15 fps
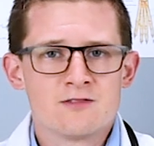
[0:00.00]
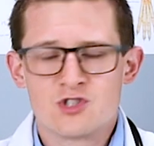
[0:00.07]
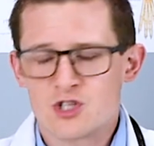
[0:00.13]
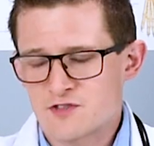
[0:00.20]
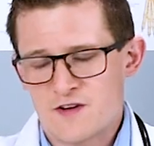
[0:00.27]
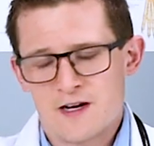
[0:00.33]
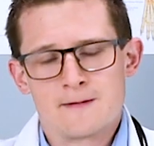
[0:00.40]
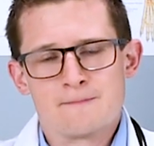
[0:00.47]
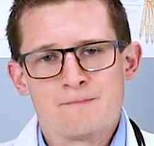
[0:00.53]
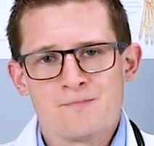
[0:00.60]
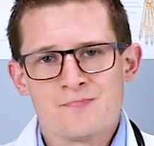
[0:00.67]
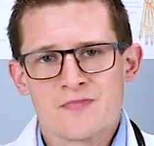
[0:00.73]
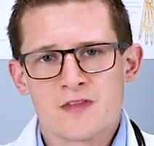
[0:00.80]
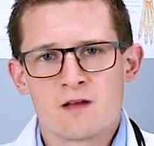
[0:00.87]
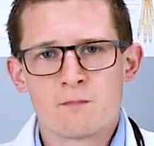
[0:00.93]
just fine.
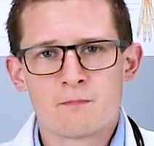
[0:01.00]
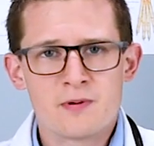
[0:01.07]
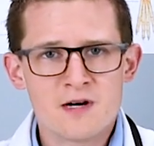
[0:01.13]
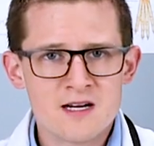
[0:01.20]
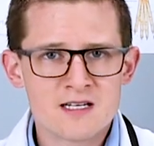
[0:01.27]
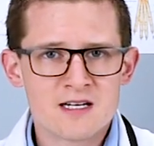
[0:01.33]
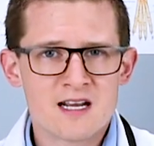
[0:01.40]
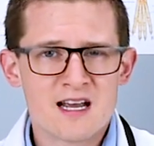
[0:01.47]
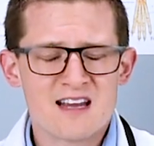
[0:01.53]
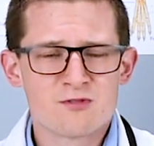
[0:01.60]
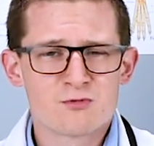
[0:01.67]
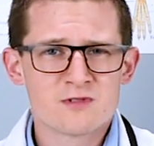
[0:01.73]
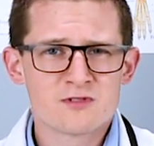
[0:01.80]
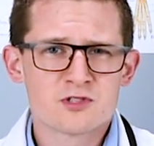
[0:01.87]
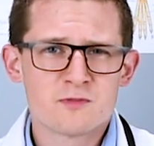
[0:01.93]
But a
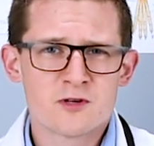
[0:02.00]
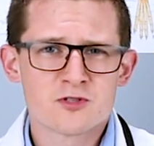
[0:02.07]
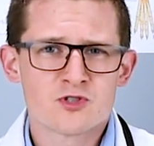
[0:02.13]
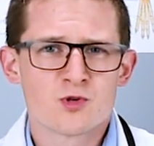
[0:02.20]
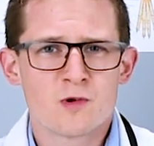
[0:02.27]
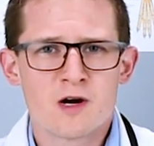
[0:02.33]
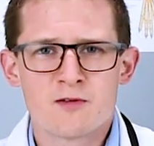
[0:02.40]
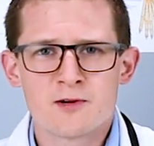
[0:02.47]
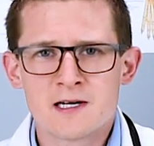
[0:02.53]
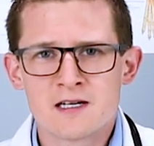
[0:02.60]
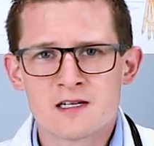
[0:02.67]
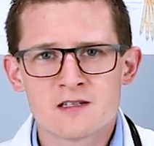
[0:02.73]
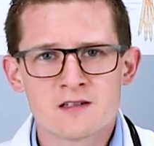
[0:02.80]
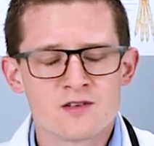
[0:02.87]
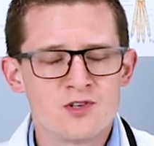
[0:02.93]
real small
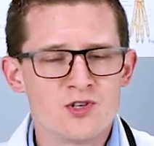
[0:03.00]
Chihuahua,